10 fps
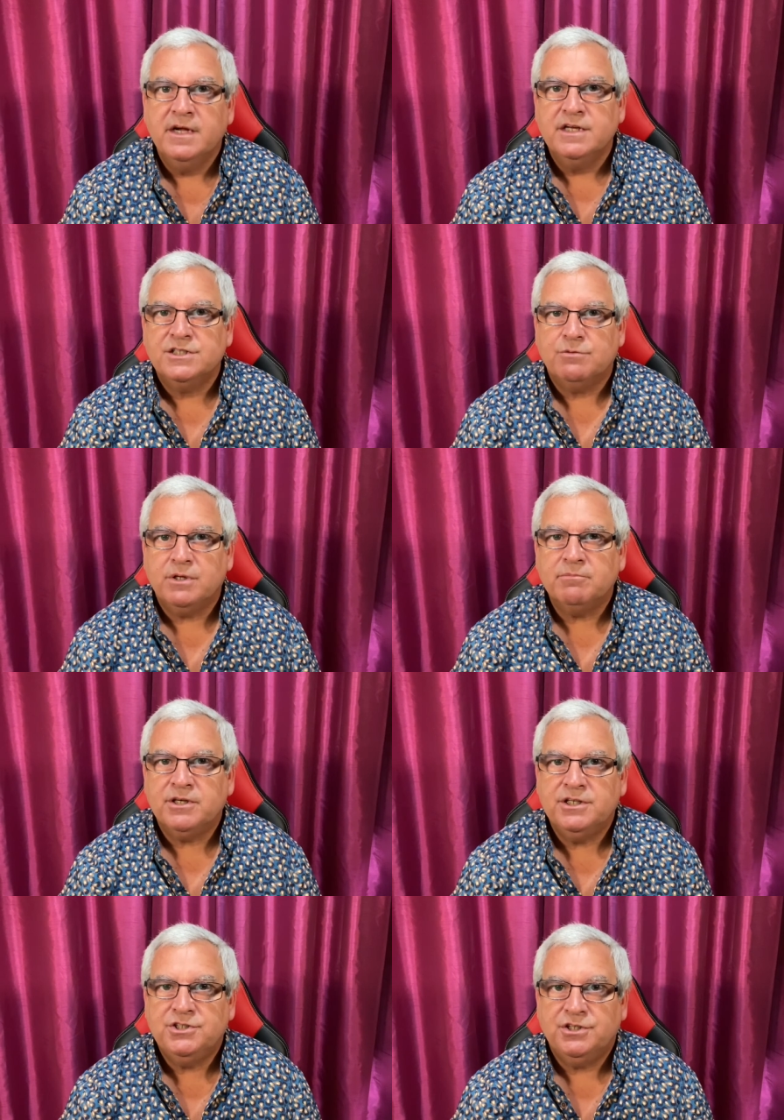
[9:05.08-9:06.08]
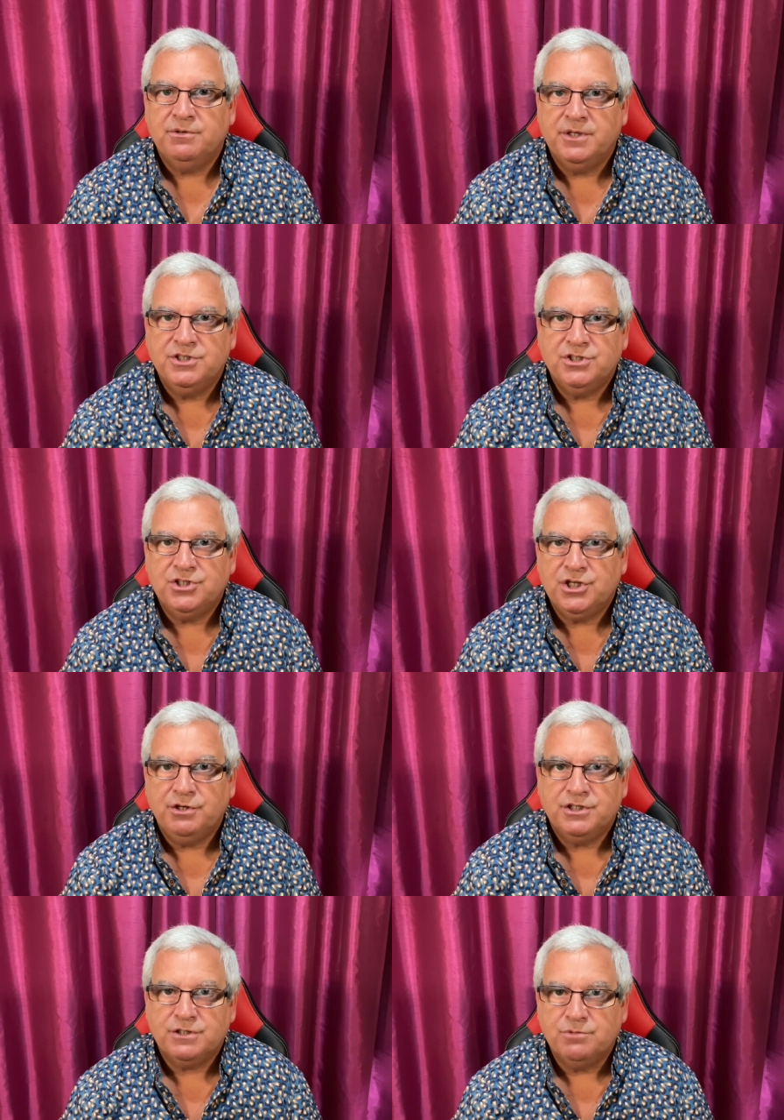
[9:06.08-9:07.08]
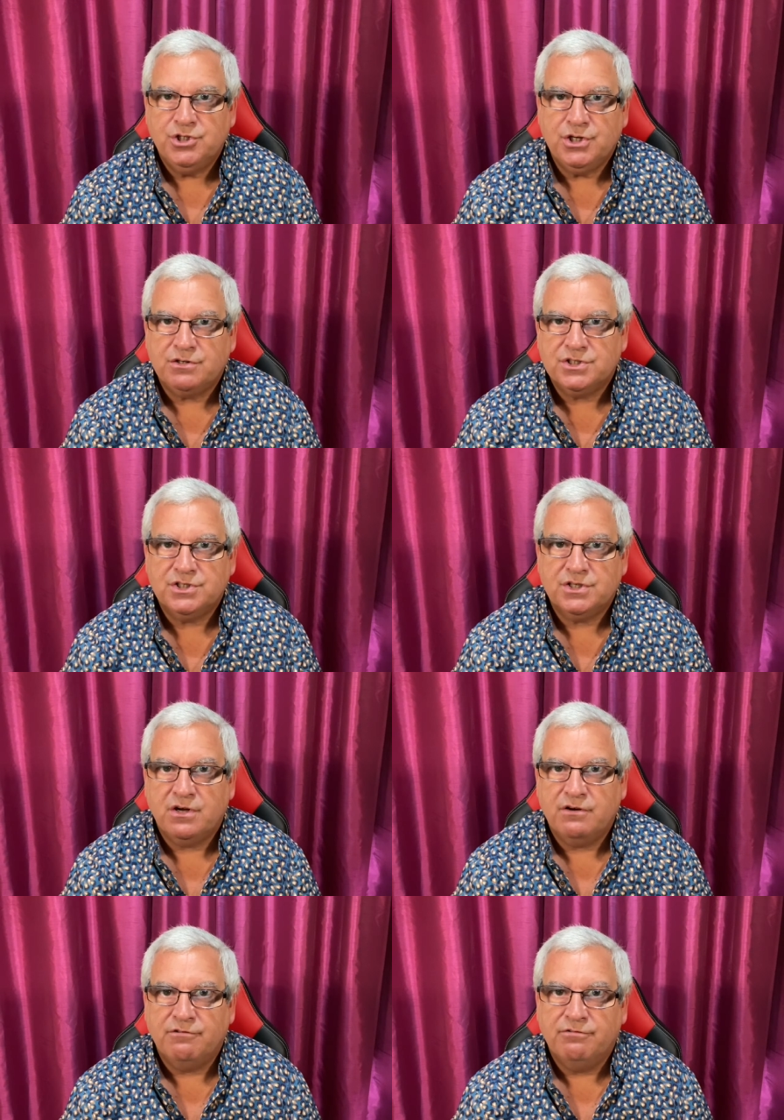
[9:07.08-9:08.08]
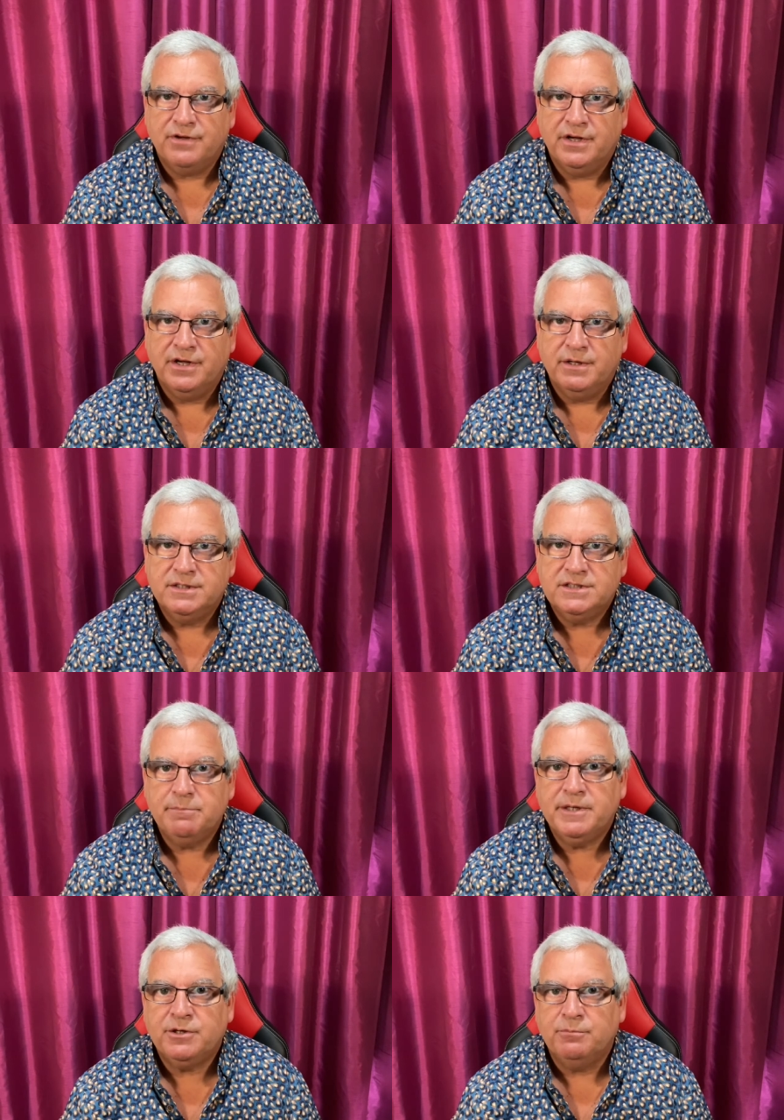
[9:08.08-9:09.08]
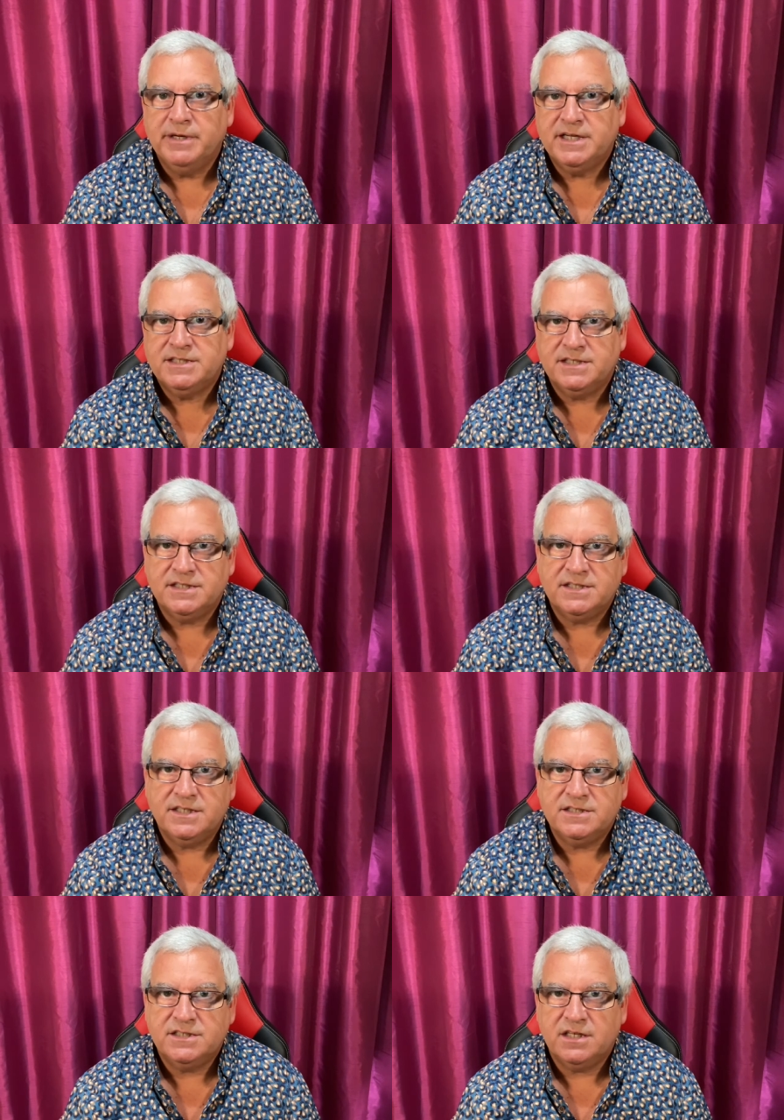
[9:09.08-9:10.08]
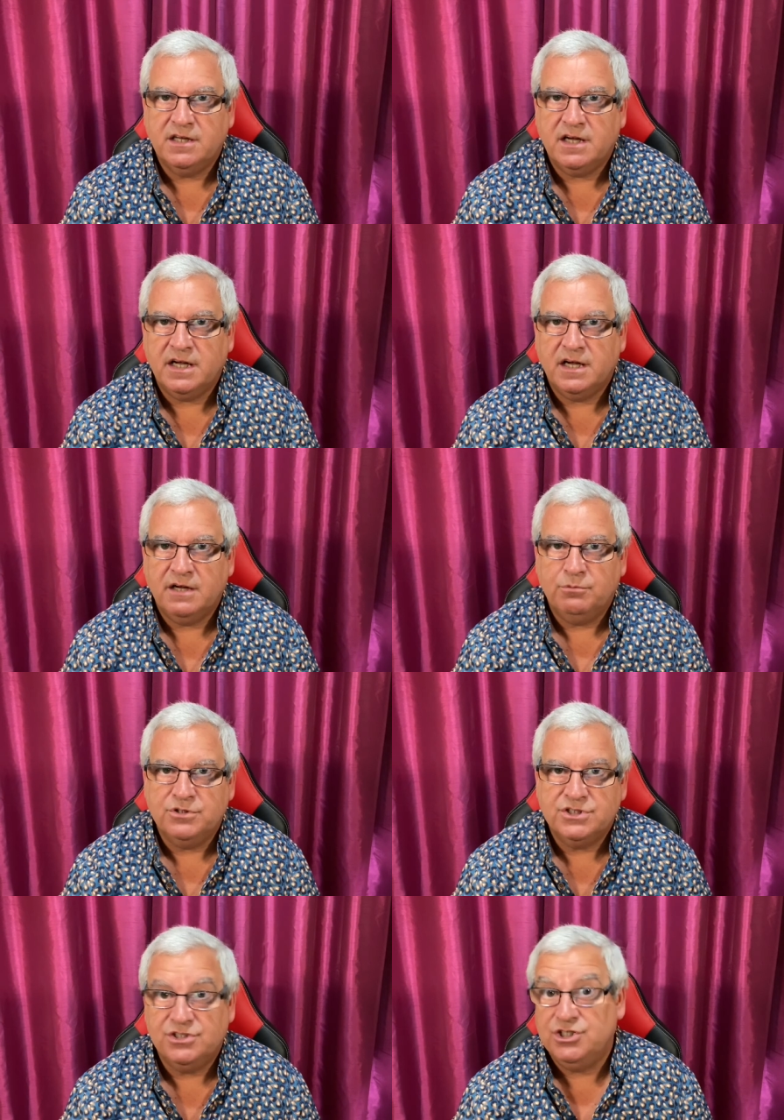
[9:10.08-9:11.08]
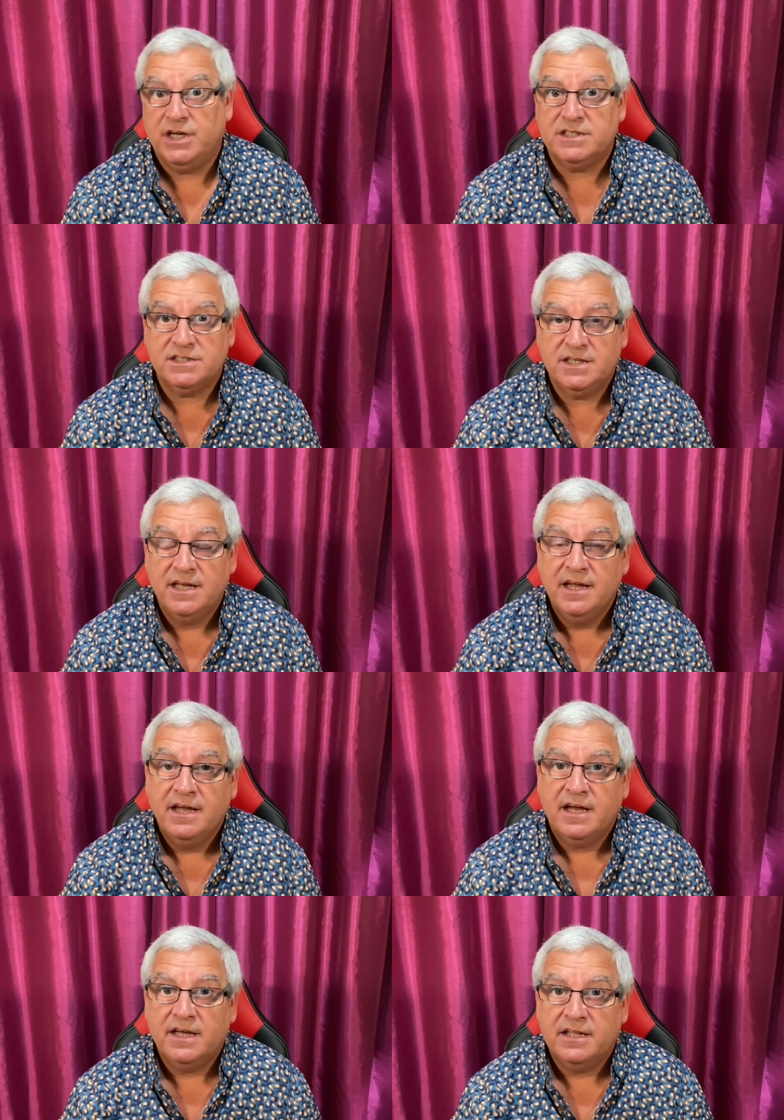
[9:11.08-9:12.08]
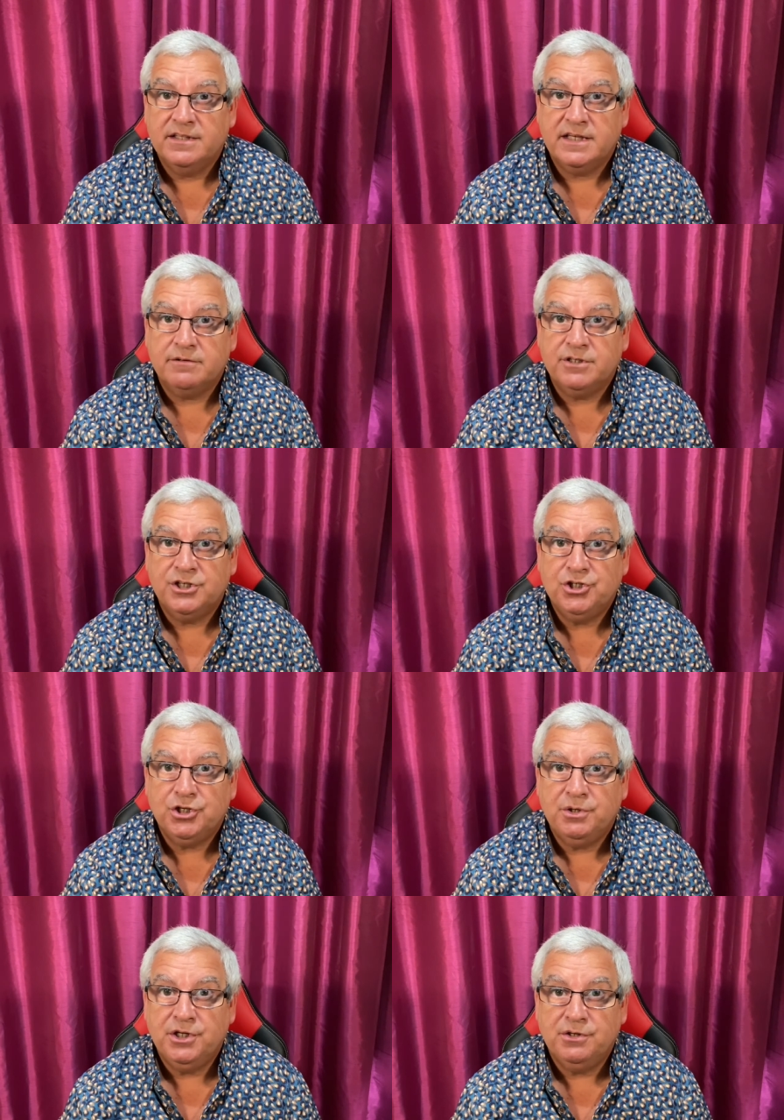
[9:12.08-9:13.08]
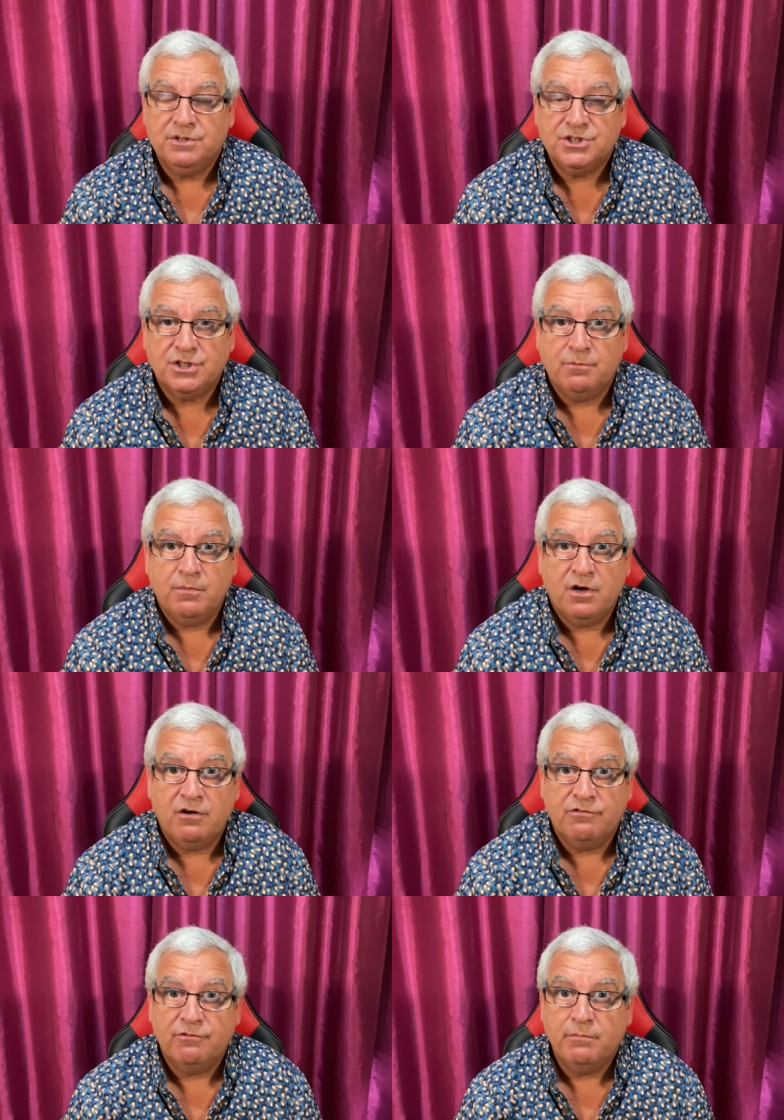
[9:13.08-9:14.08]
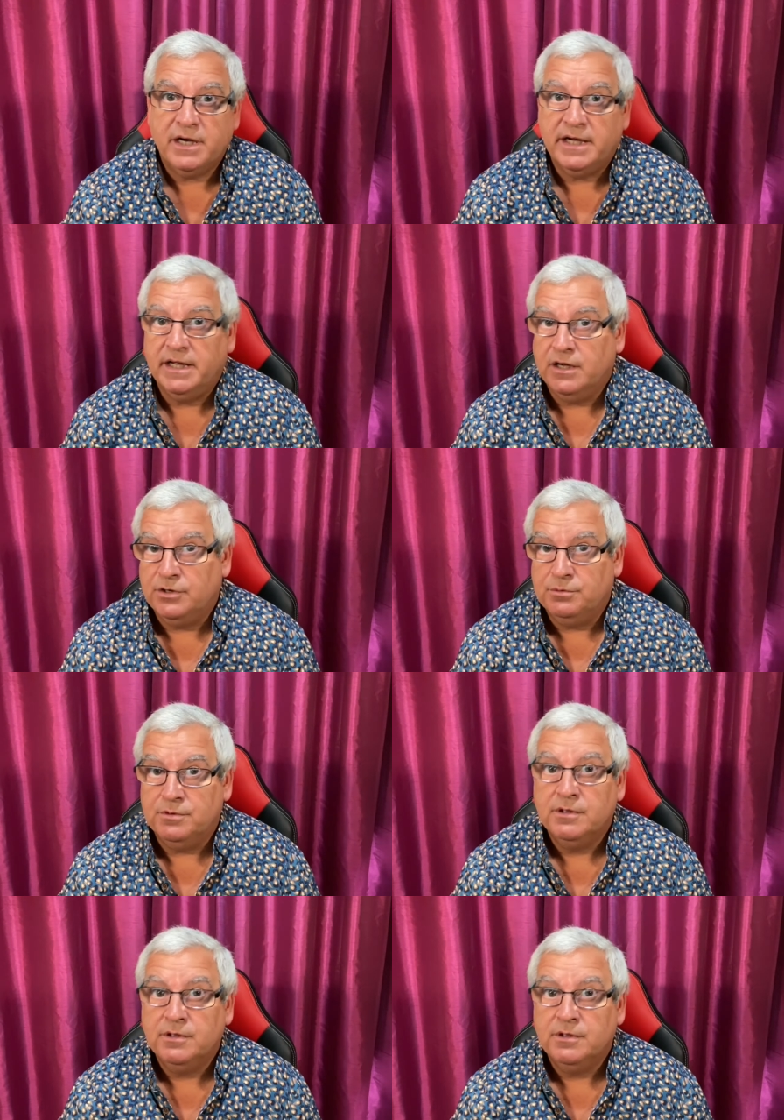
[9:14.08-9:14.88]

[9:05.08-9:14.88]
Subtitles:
So what I'm going to do is just show you some shots of typical mixers that I would suggest, and then I'm going to show you some of my own